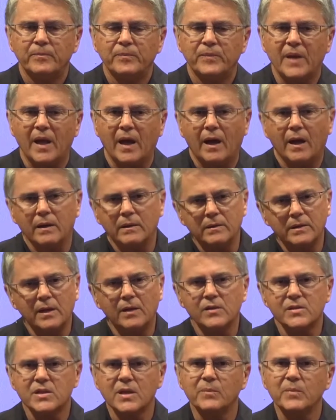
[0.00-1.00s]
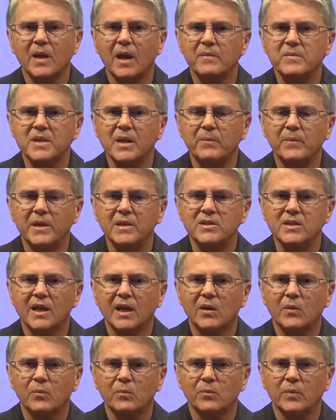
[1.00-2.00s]
Now, you know, sometimes that means you
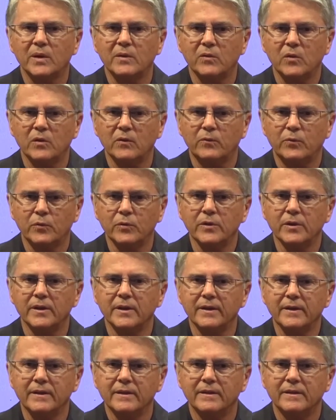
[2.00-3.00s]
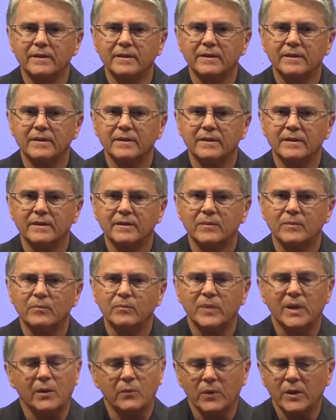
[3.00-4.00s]
get a little frugally,
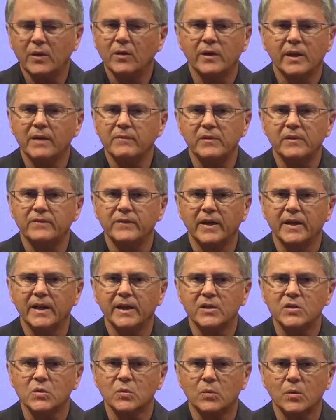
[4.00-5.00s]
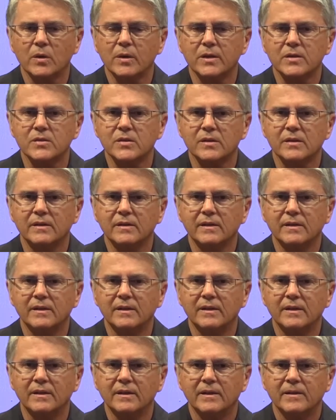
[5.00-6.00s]
but I really don't have any financial worries.
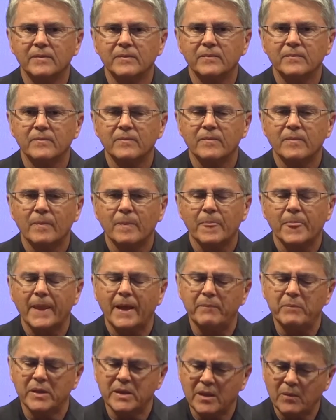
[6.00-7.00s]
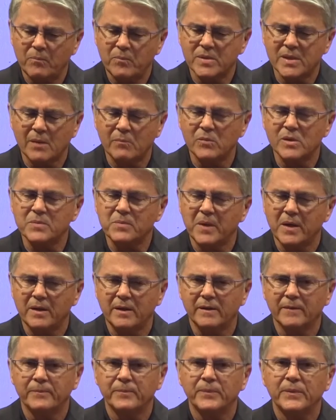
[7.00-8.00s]
But the, something is
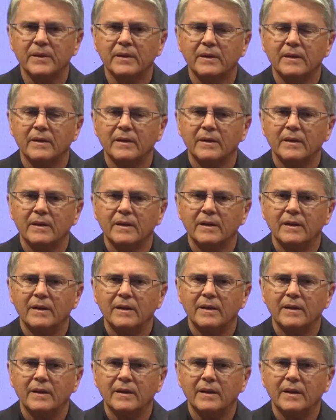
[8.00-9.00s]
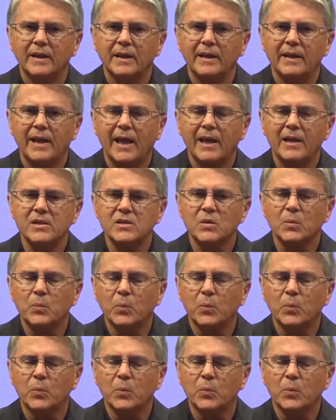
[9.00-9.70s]
better, and that is the